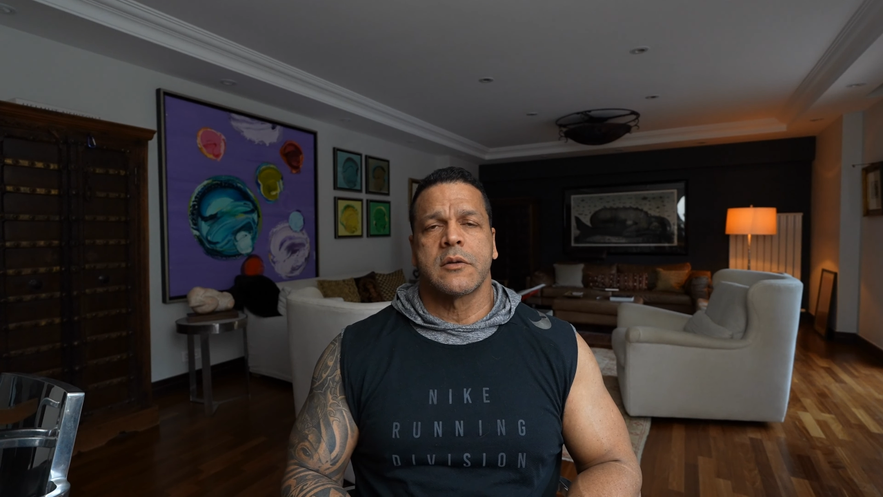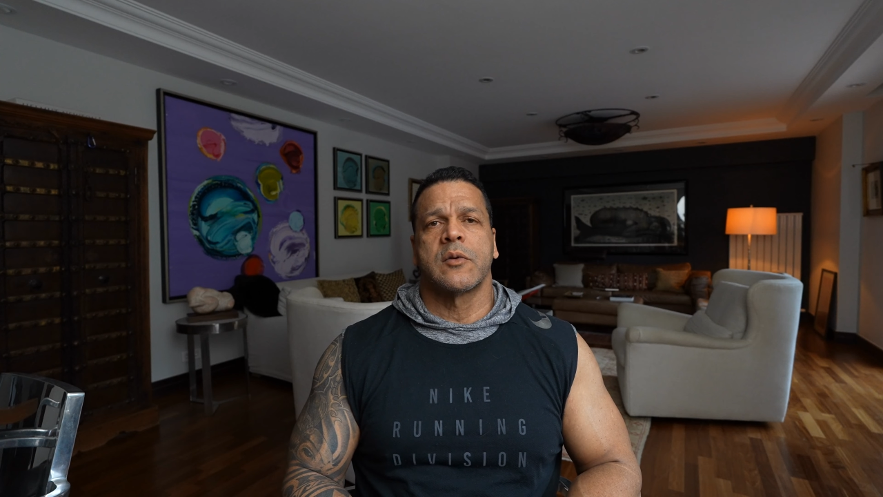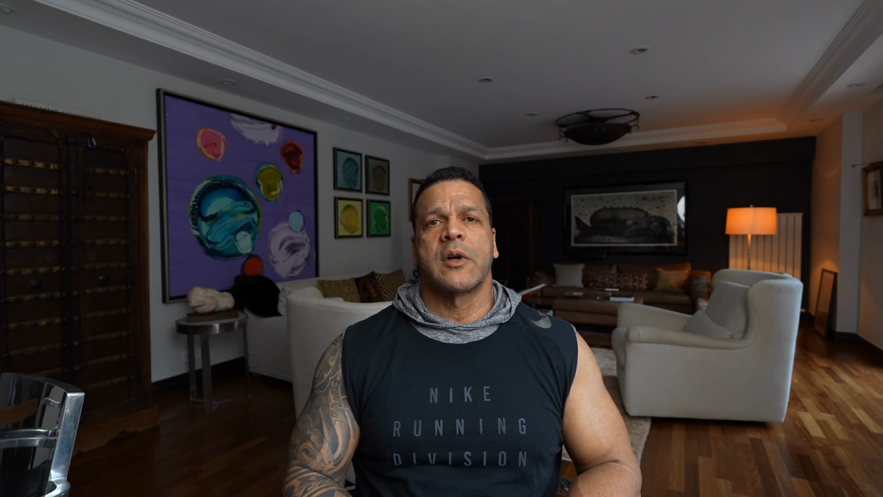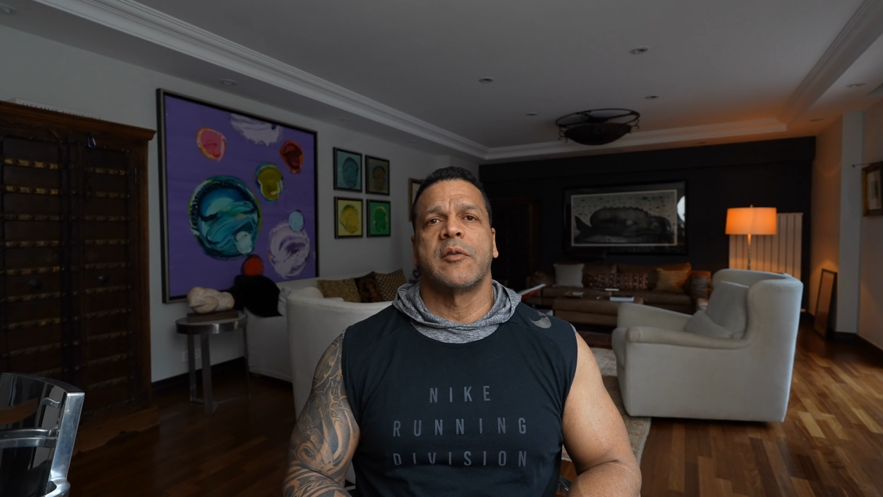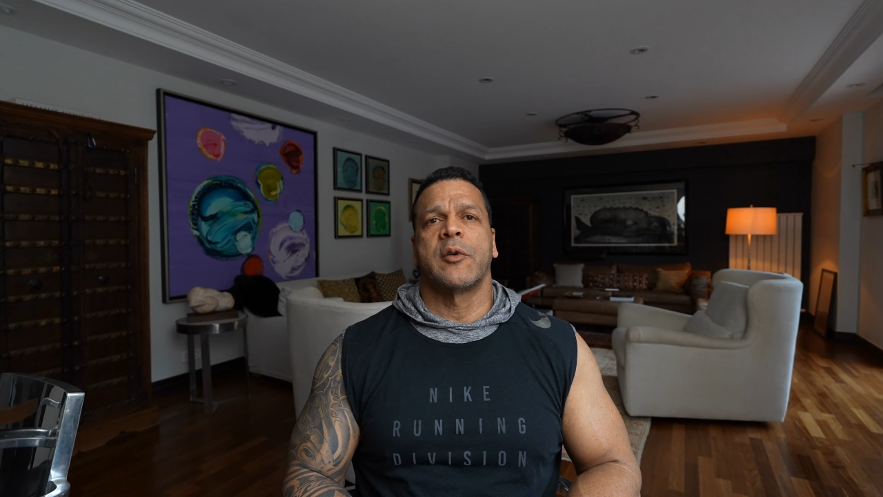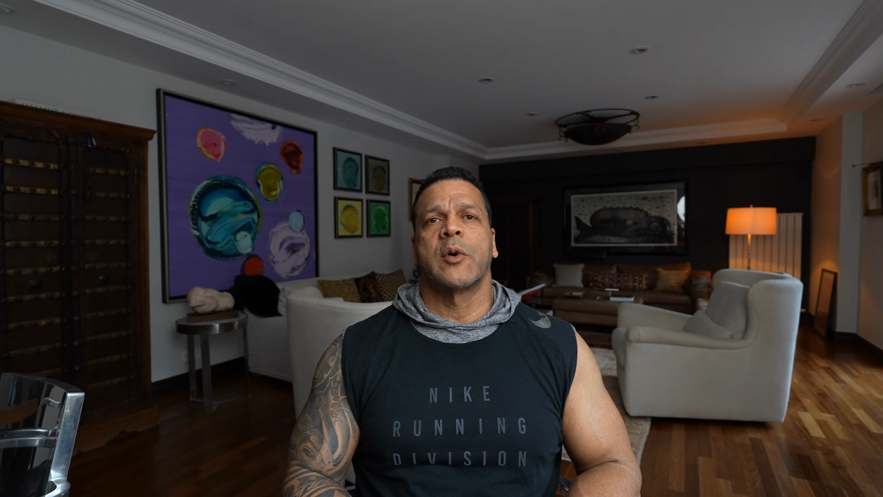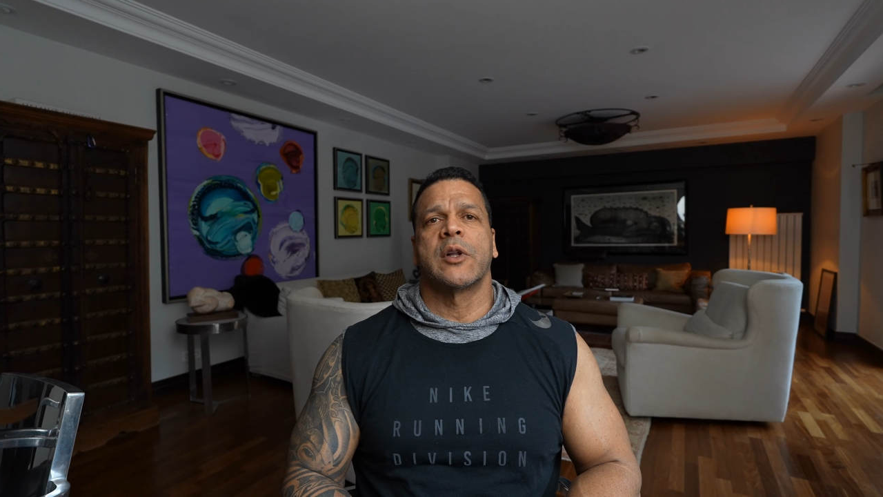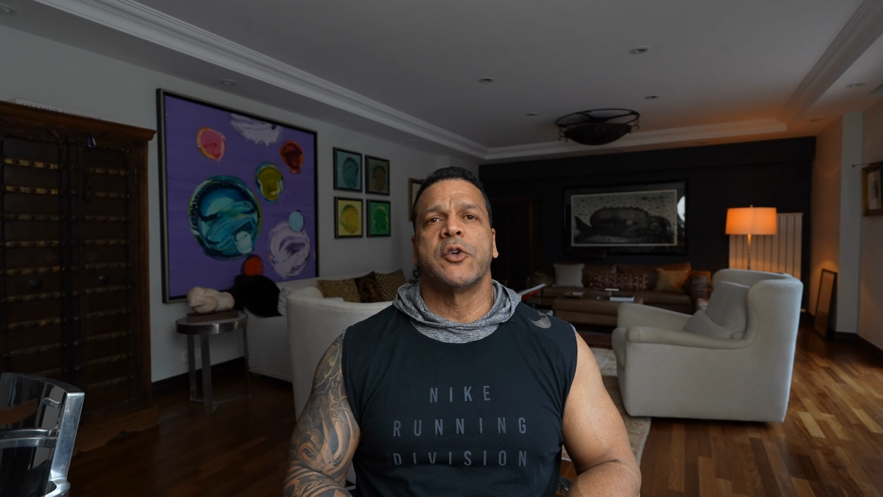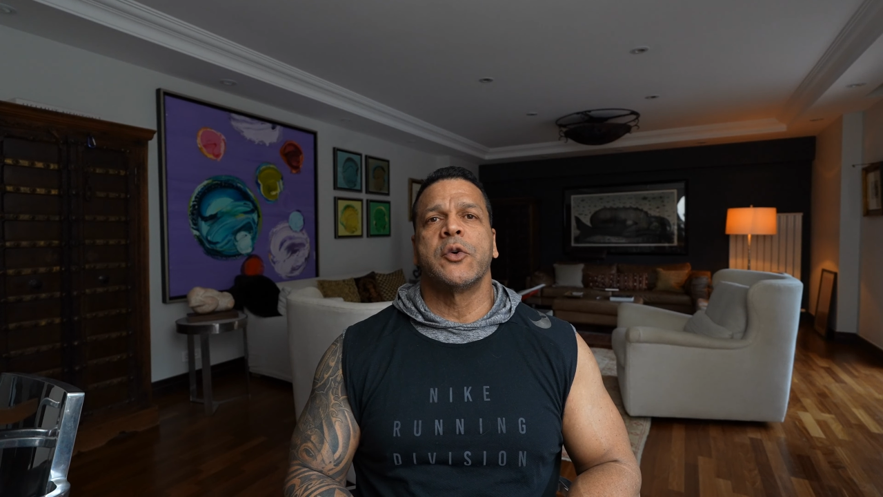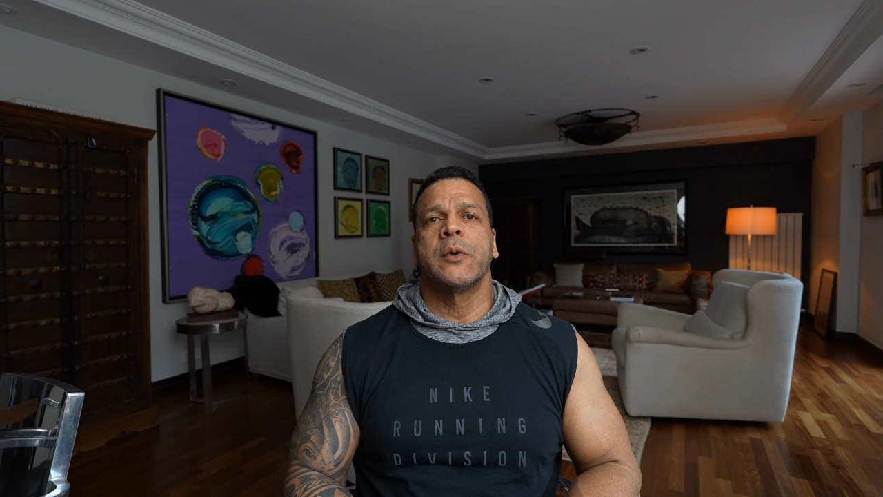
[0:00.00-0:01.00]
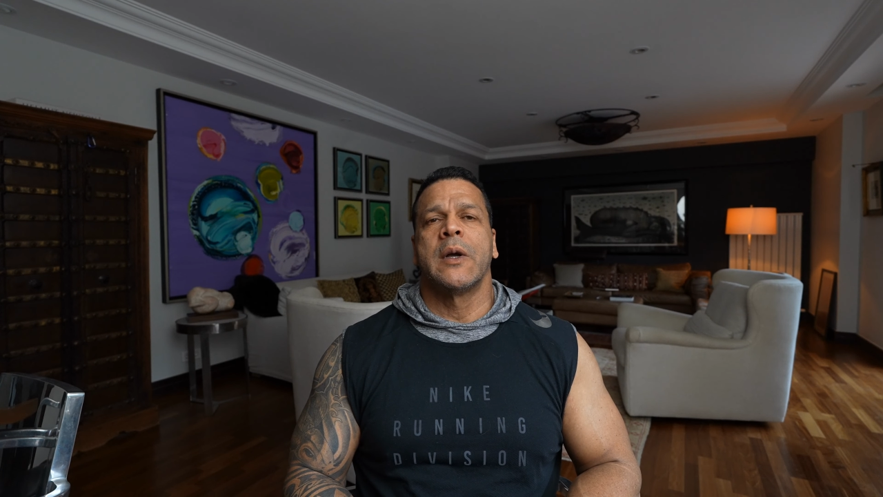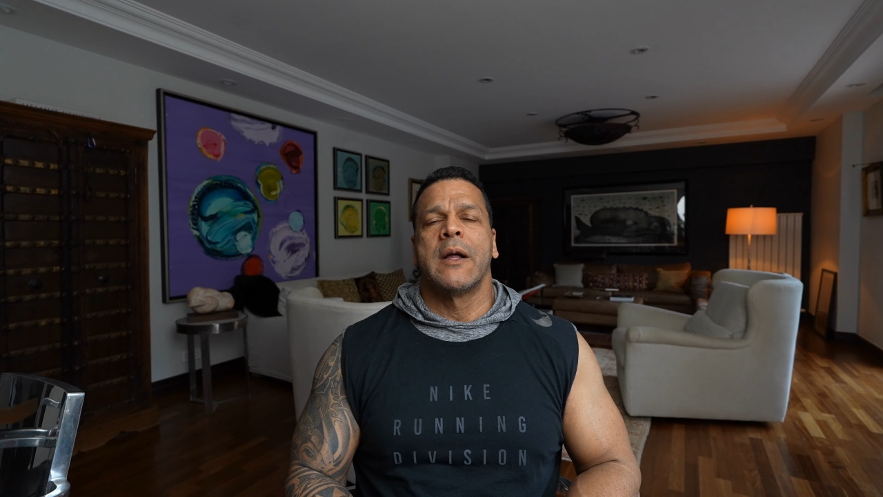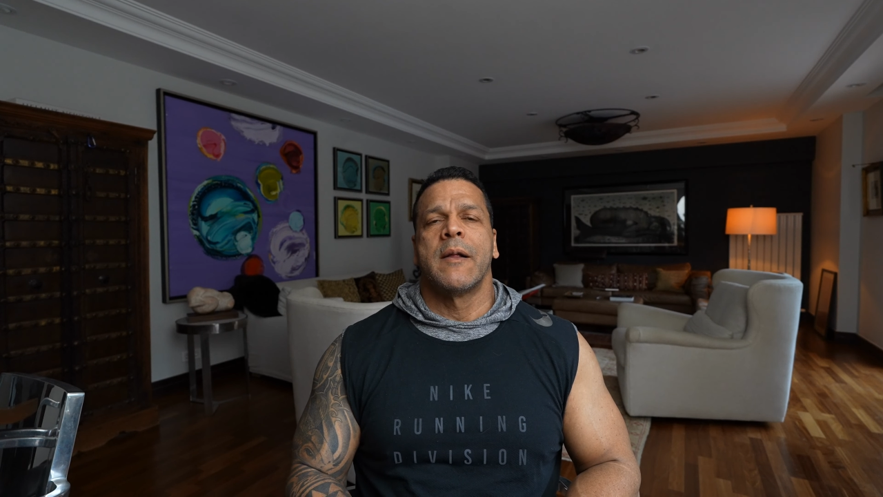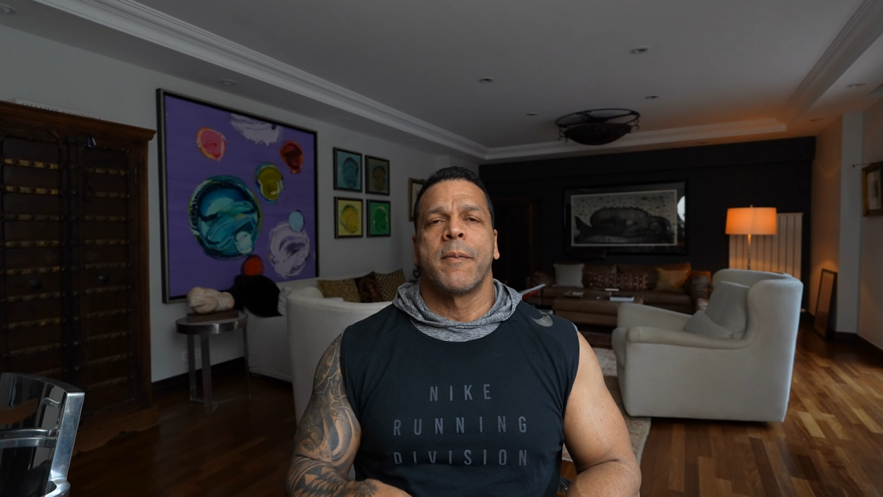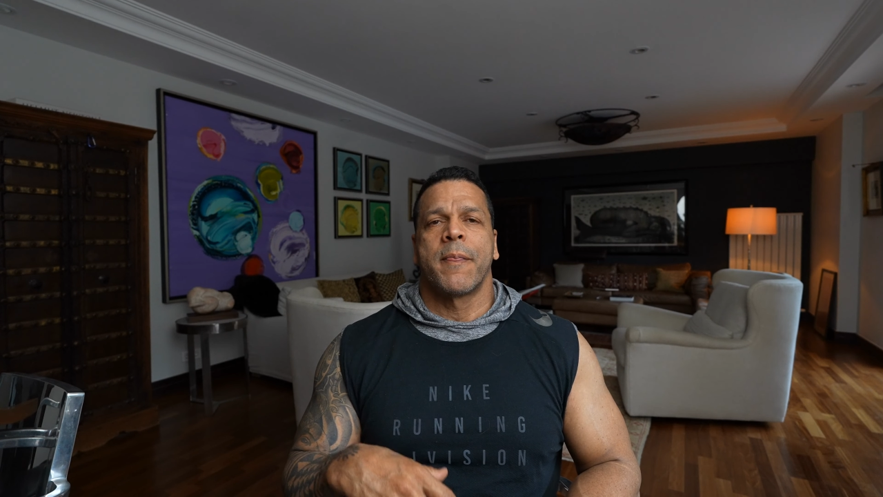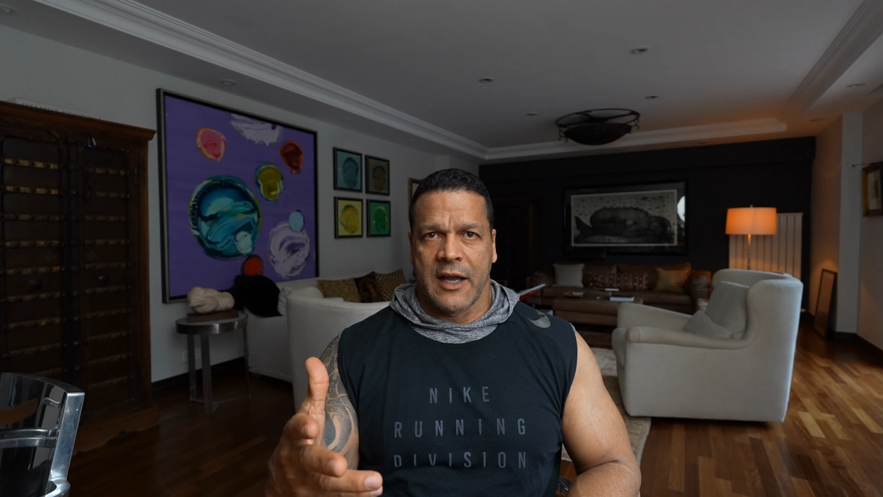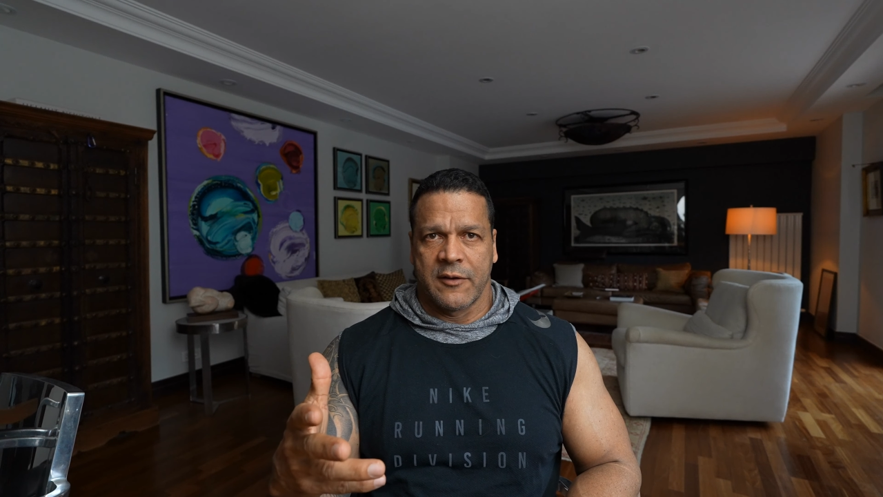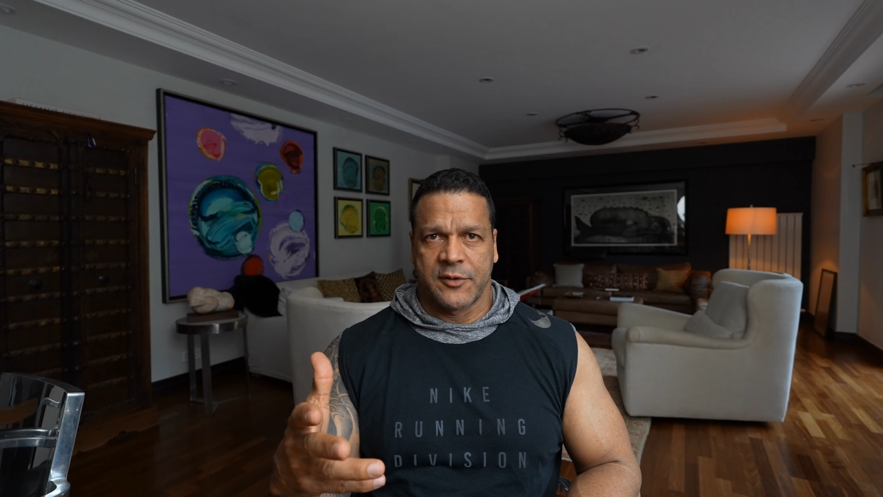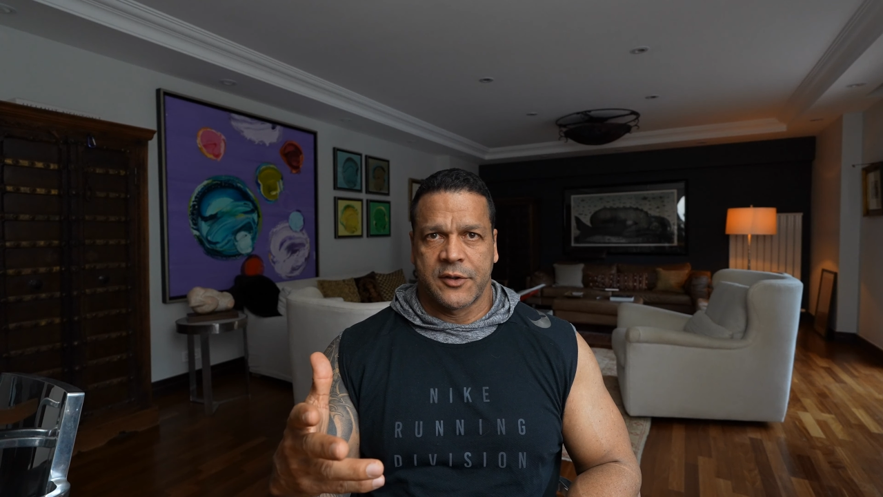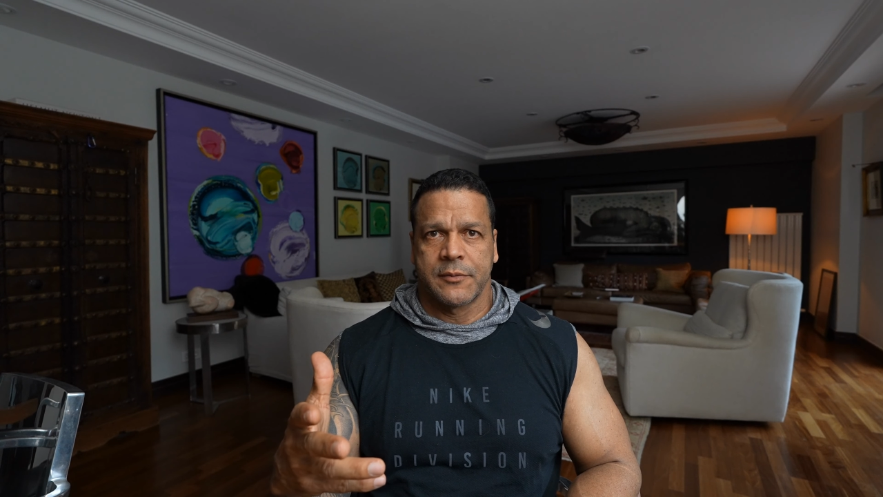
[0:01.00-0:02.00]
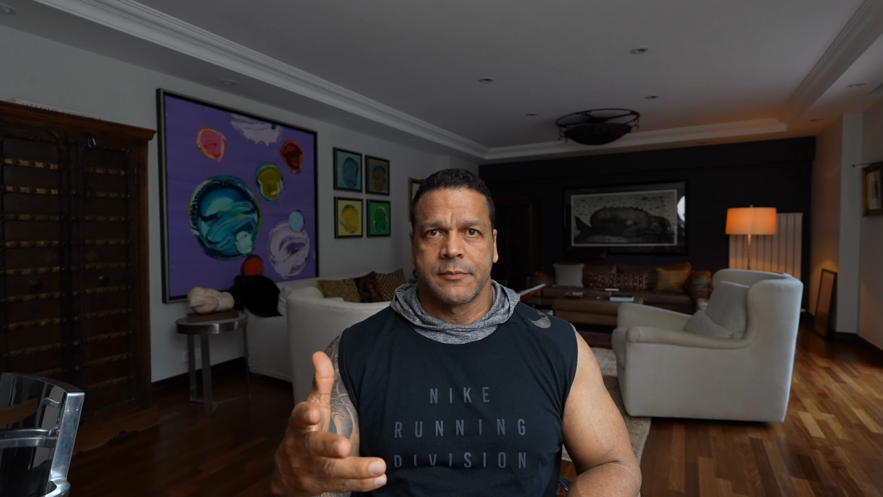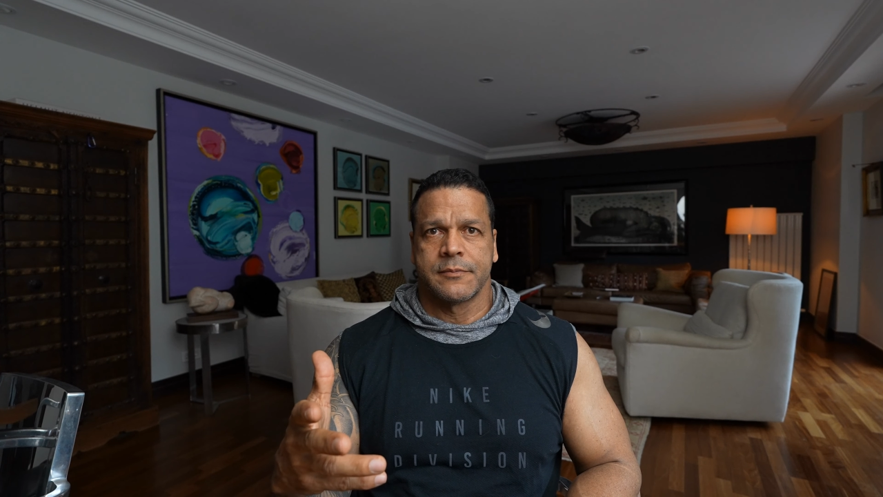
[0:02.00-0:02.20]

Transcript: whatever you want to do after.